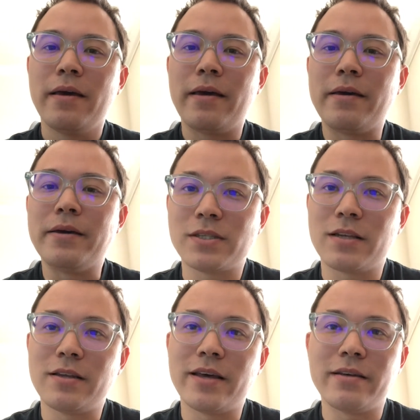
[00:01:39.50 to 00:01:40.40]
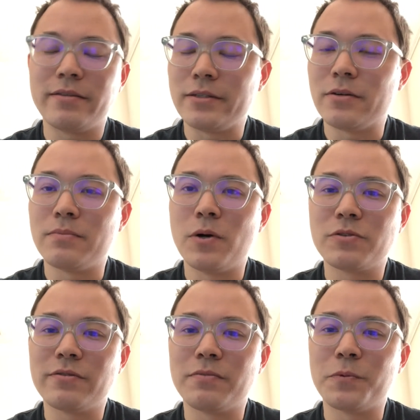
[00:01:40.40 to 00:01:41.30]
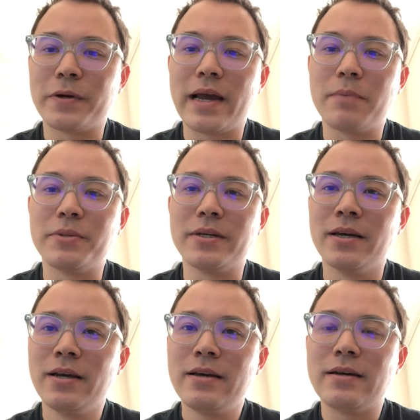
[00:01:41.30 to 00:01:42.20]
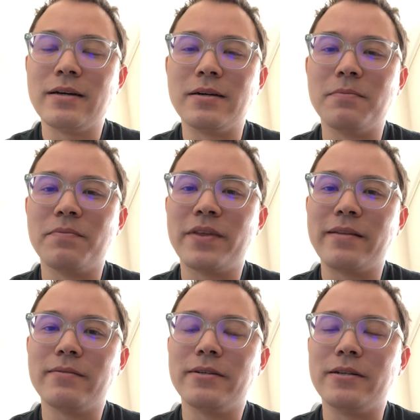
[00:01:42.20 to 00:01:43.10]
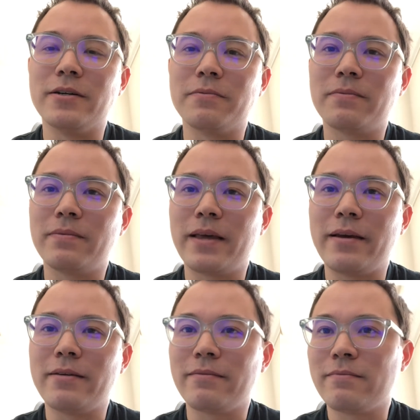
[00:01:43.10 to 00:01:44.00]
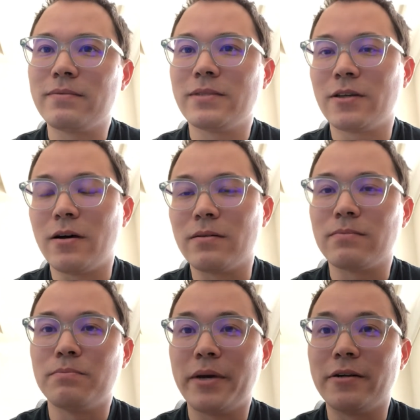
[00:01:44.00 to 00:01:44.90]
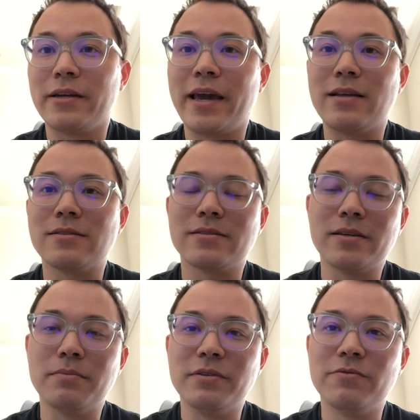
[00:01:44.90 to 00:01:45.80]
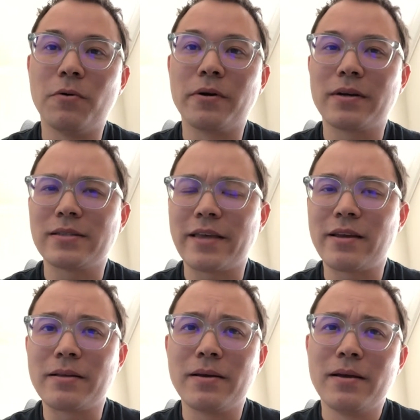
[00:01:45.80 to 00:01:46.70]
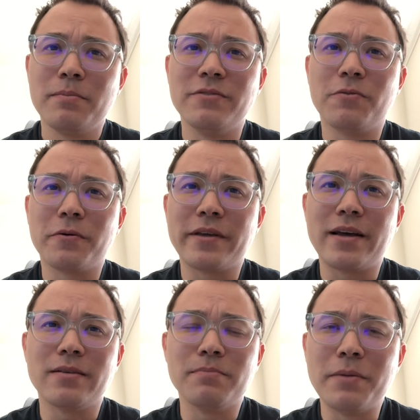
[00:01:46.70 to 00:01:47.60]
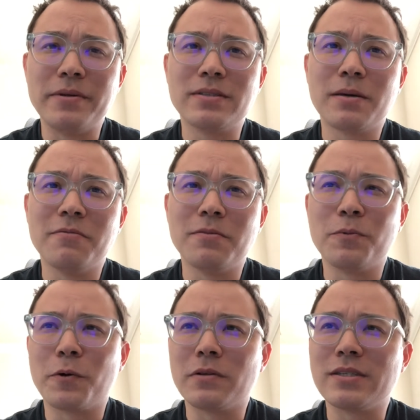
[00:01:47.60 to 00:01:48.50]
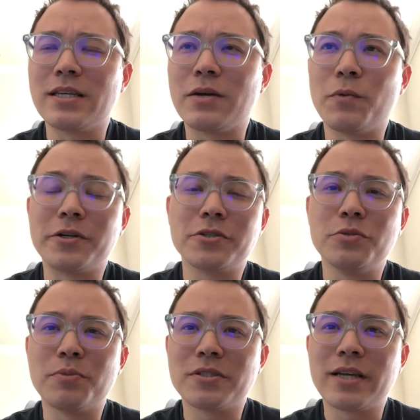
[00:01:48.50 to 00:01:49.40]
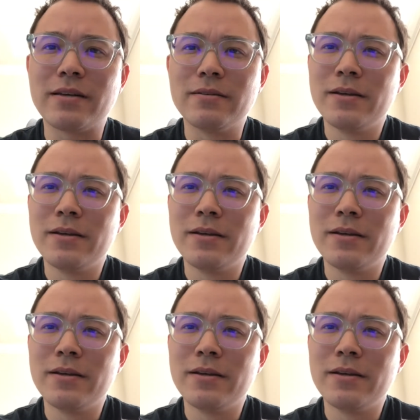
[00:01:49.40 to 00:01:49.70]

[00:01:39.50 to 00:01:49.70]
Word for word: and once they did that you know most of them were happy um, that you know they saw better gains than before because i think before that maybe some of them were only seeing 1 or 2%